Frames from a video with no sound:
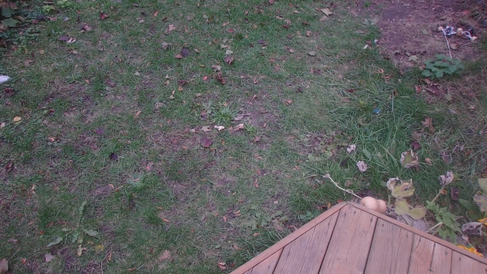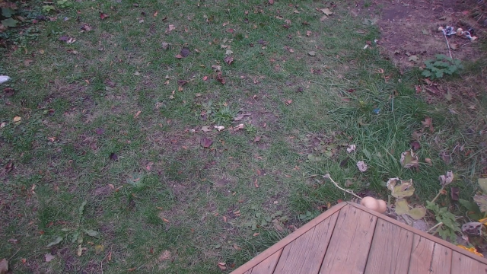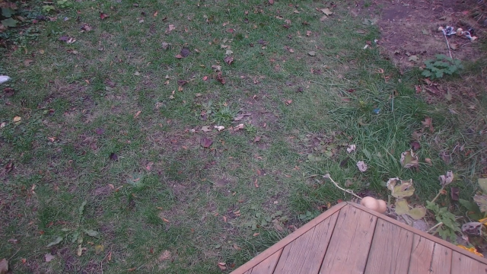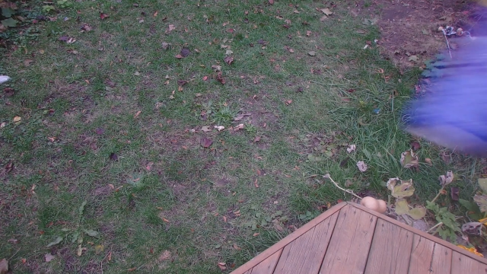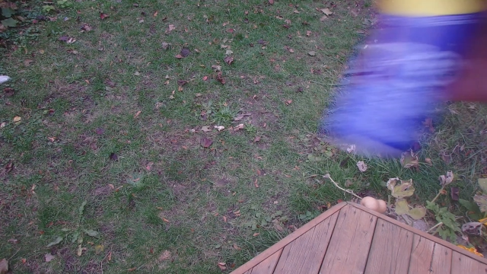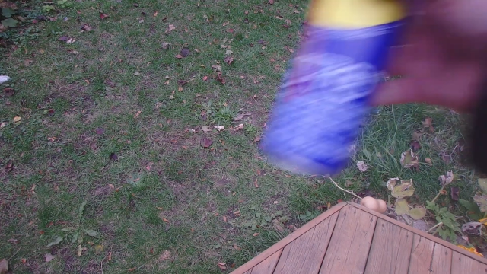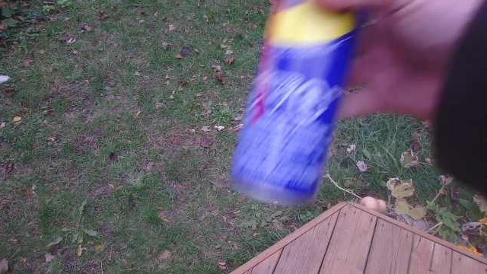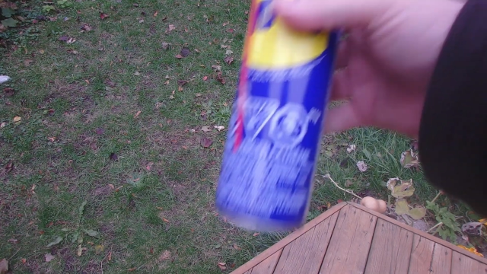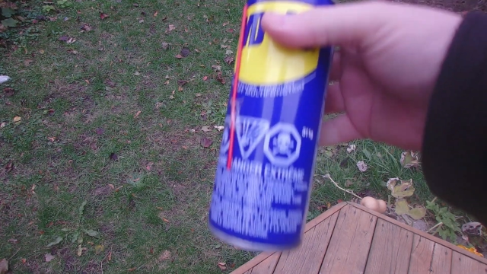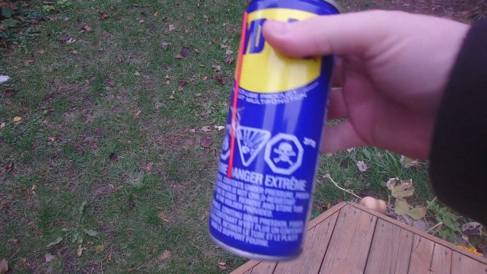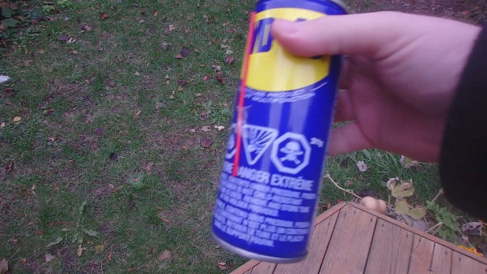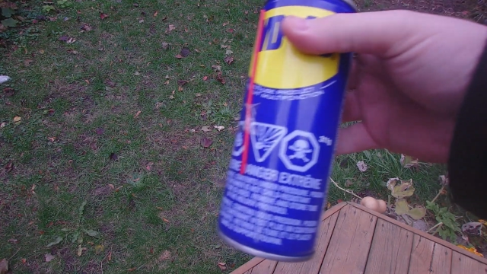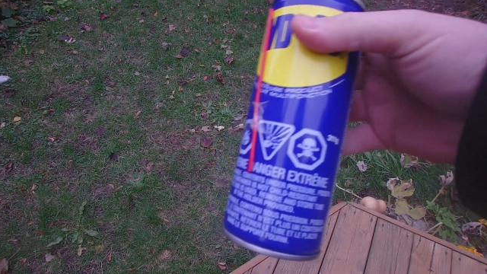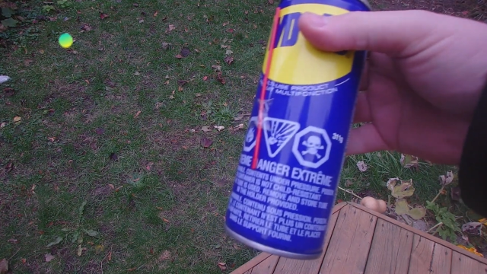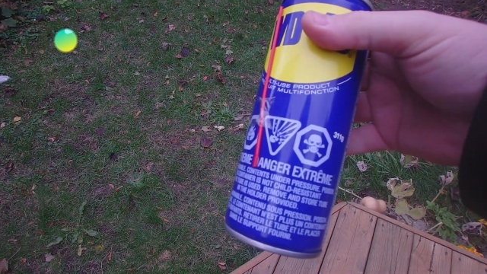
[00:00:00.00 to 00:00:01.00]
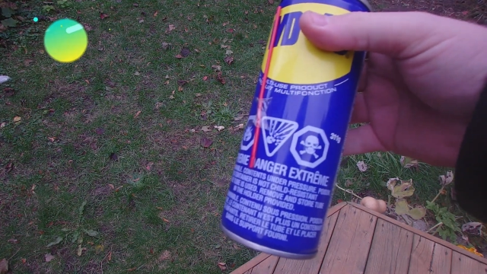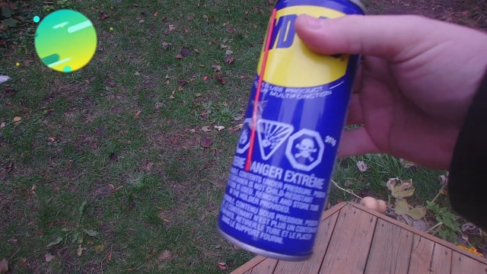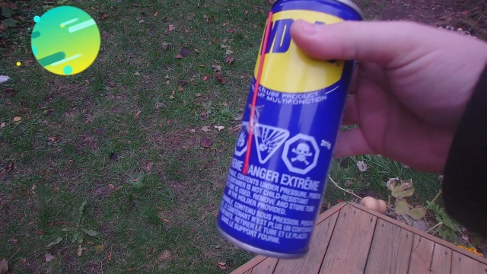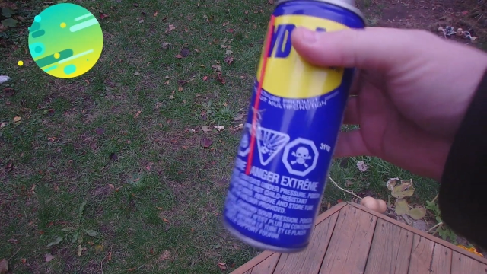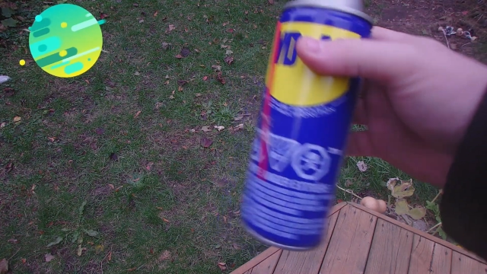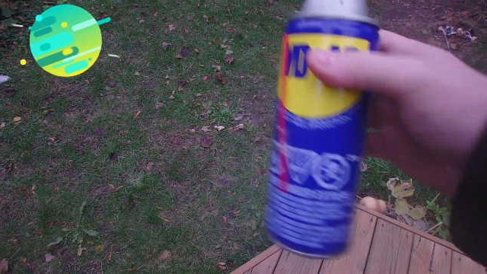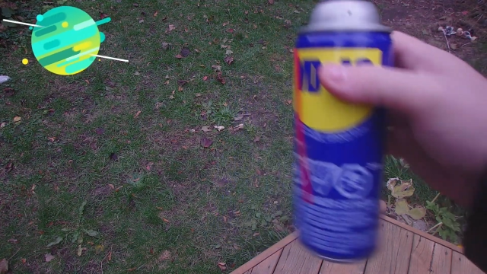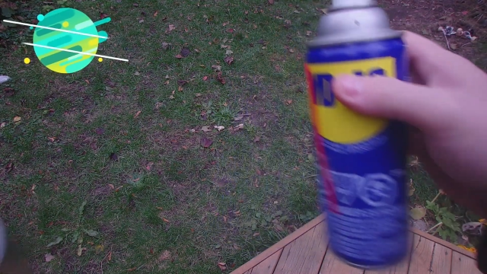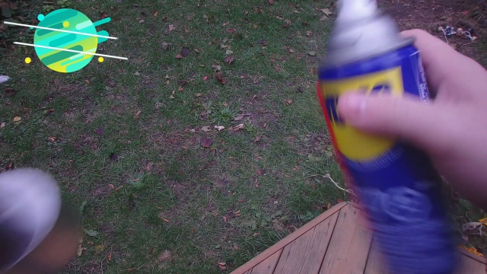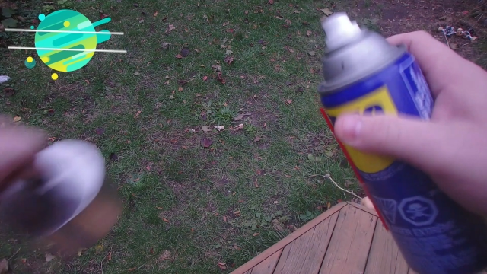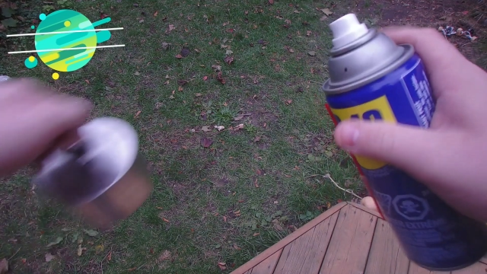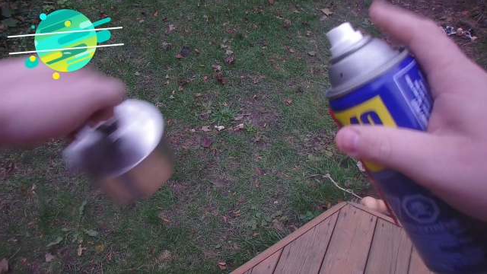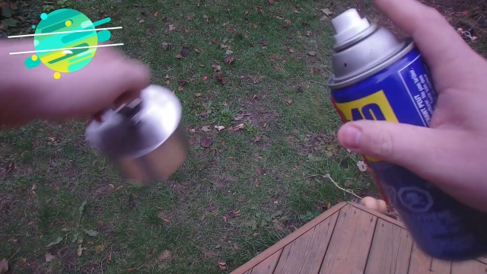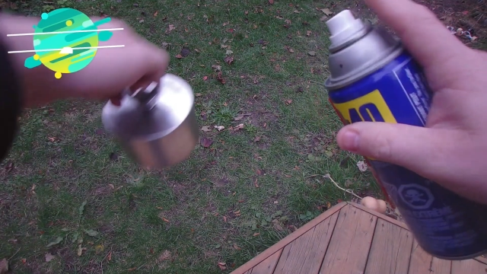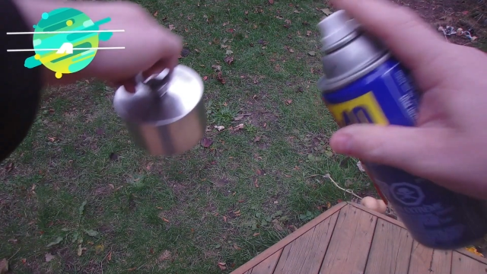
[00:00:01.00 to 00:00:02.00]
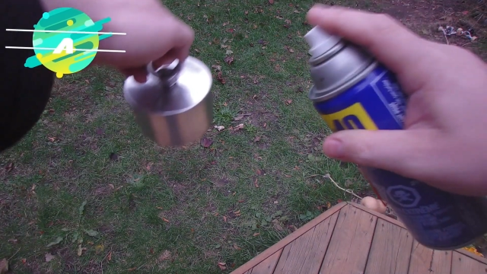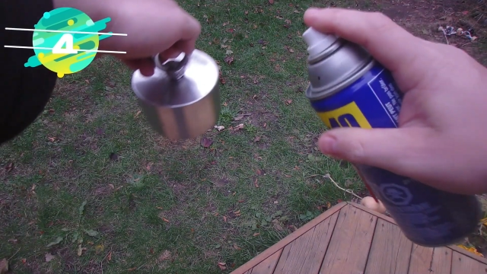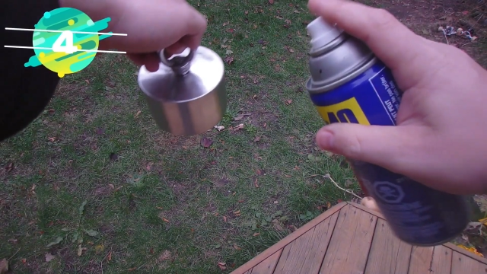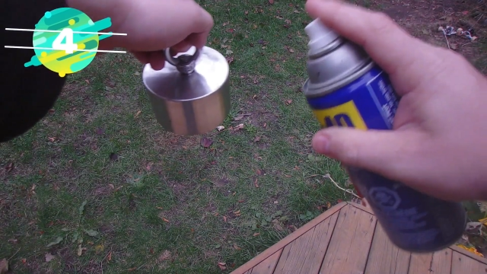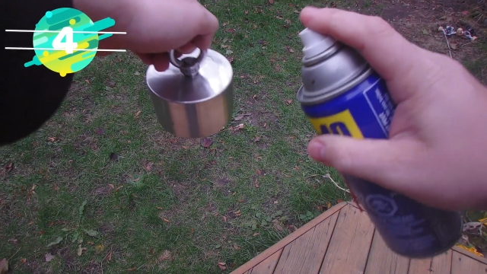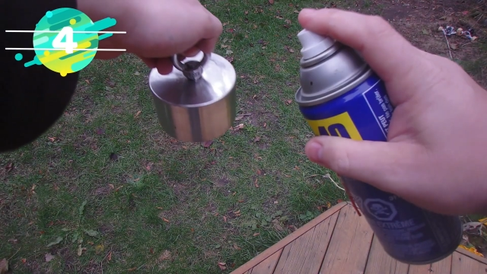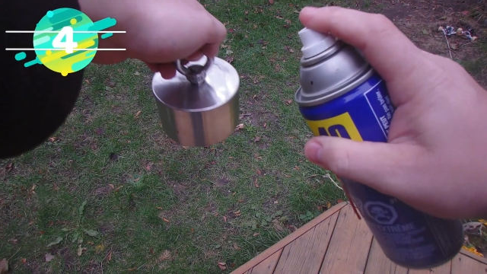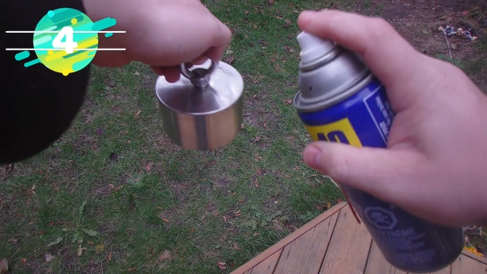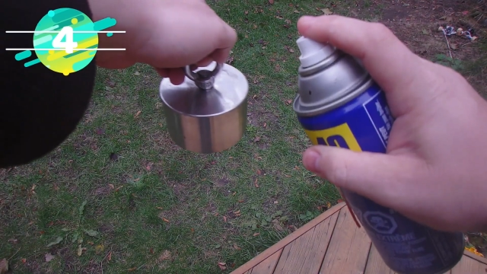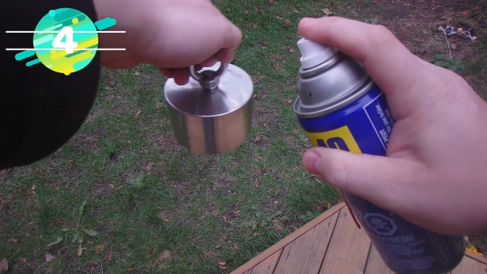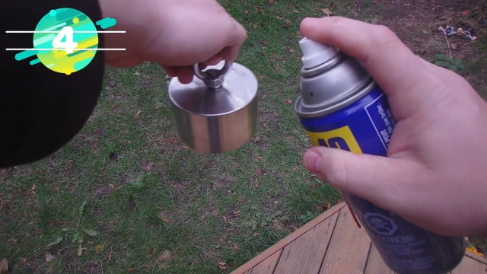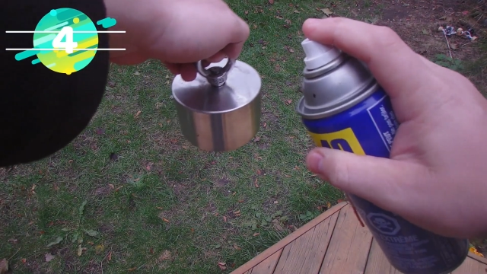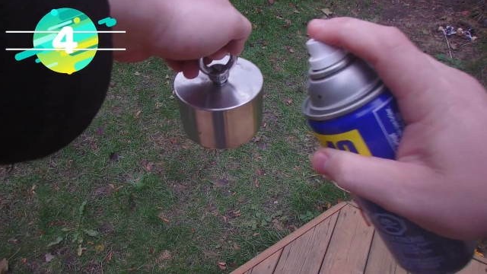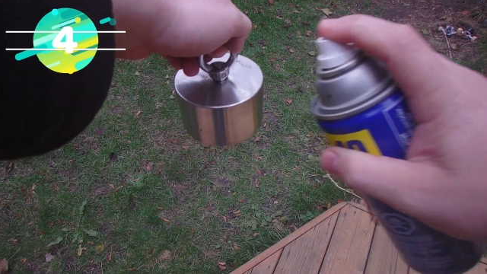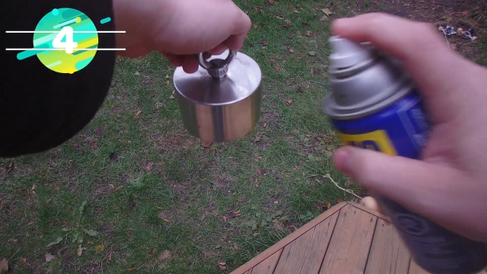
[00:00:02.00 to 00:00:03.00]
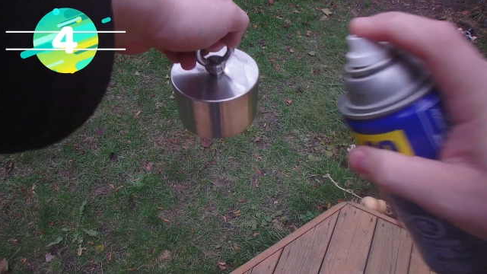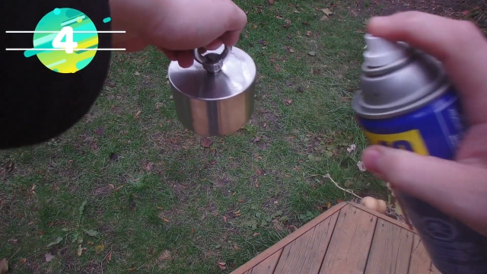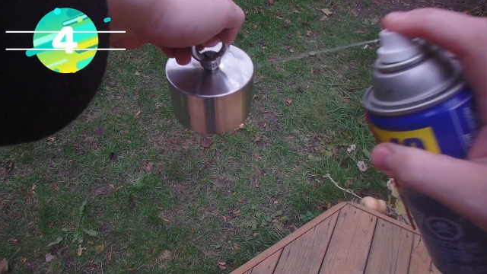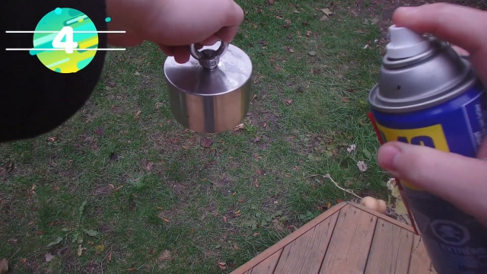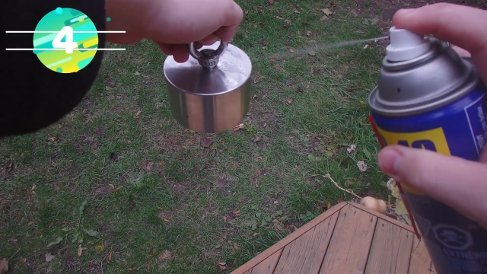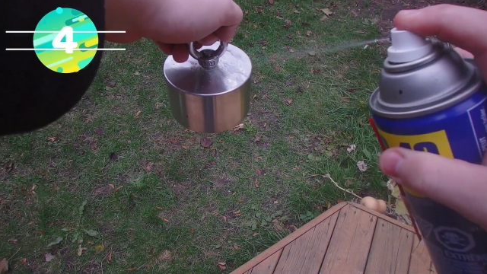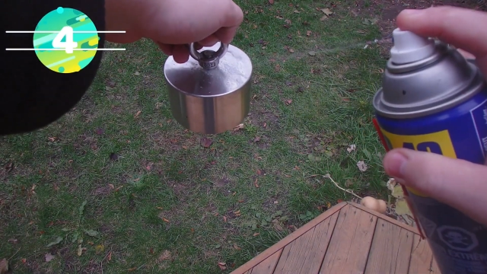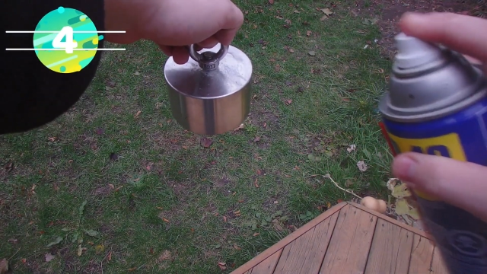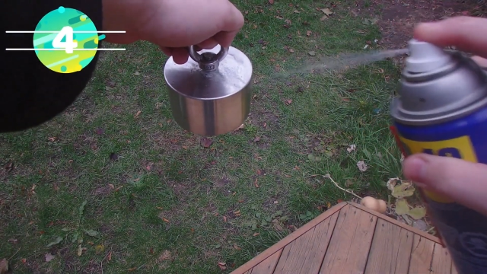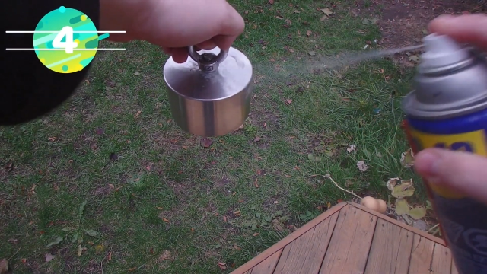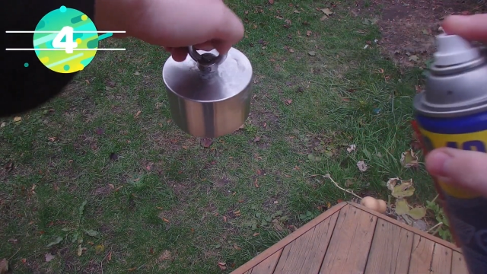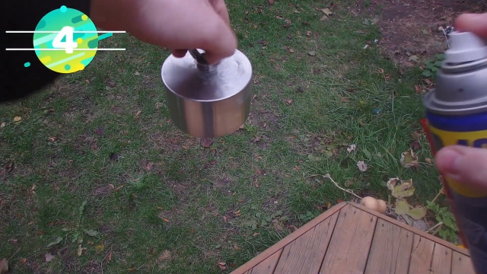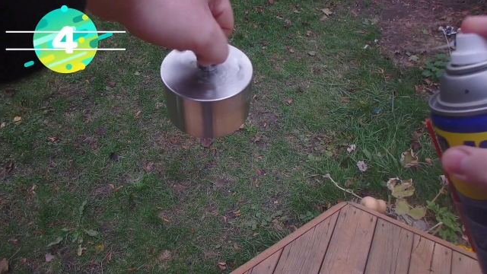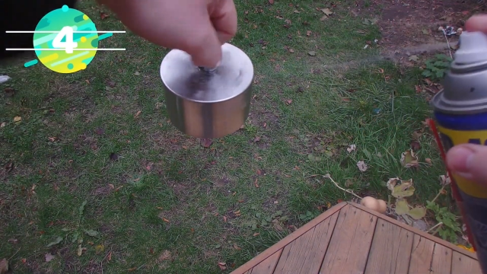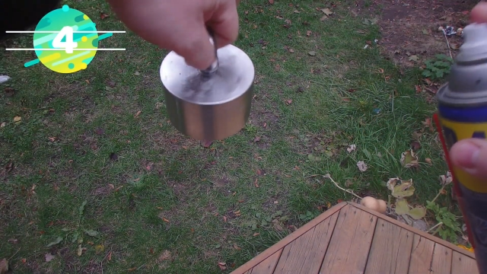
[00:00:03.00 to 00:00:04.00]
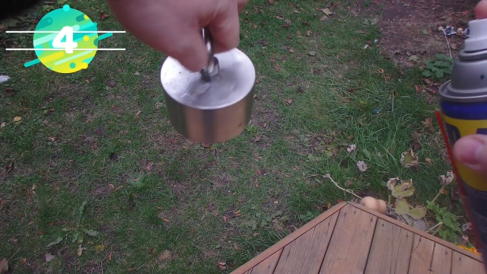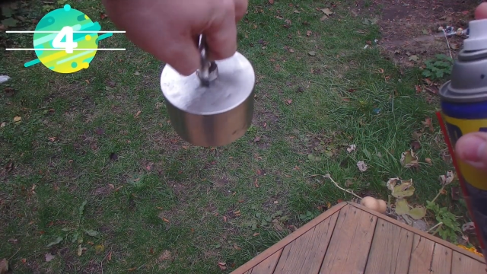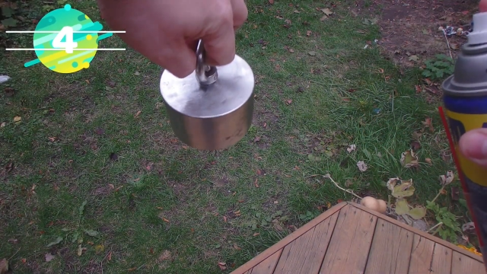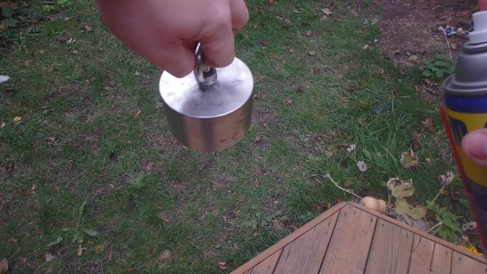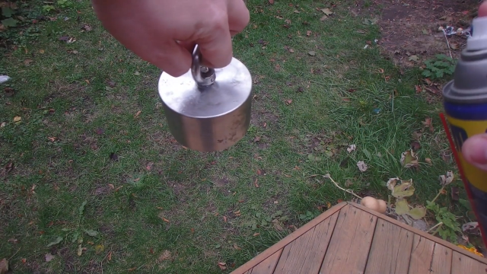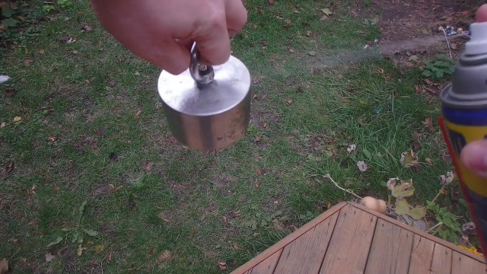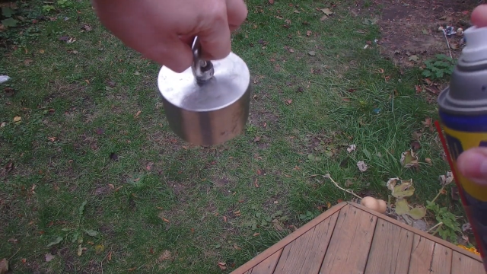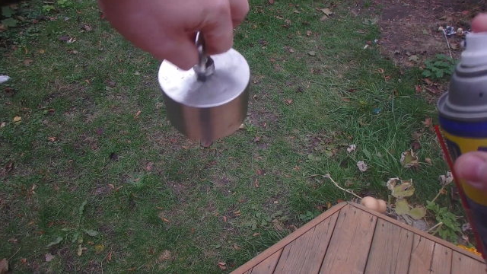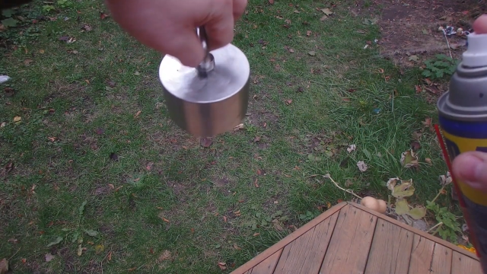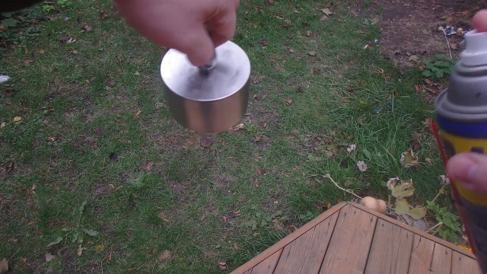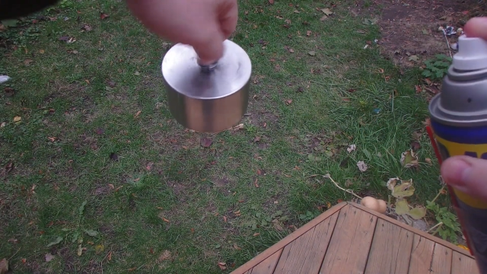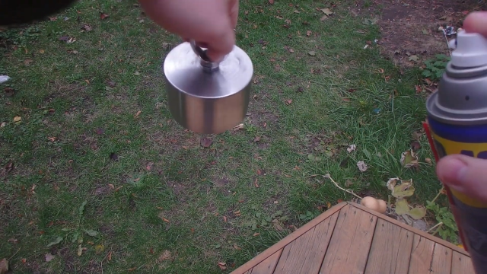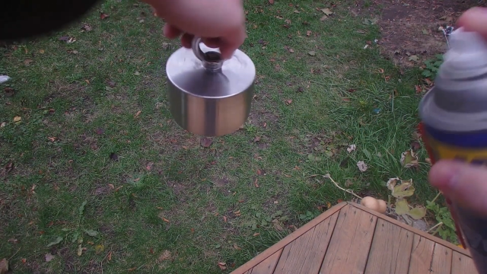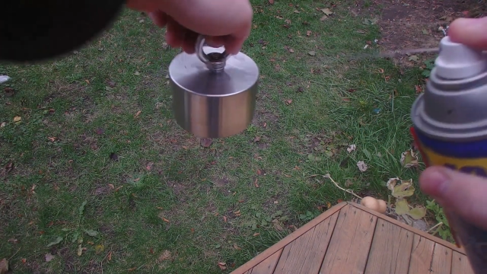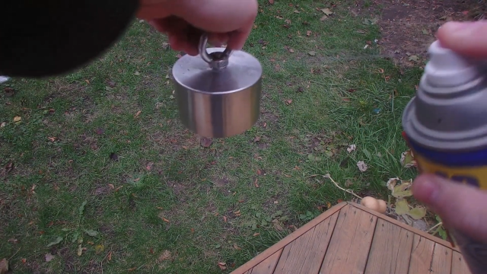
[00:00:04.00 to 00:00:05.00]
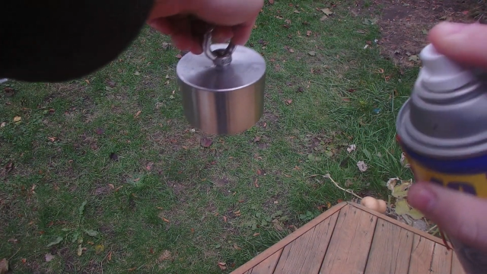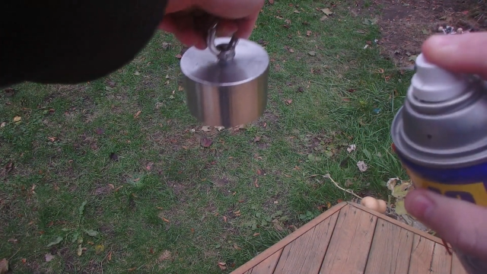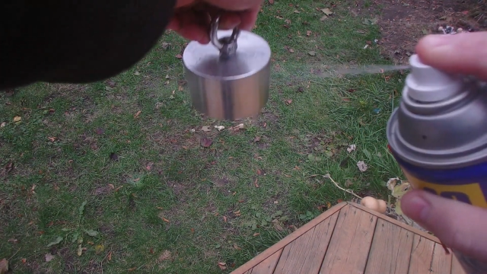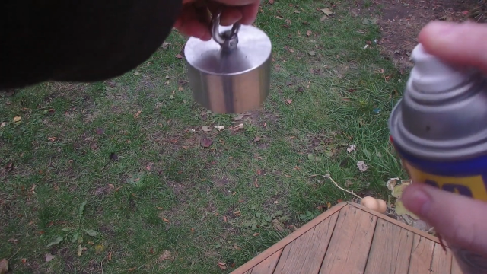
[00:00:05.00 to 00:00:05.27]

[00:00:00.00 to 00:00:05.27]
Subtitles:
No face is visible, so there are no lips to read.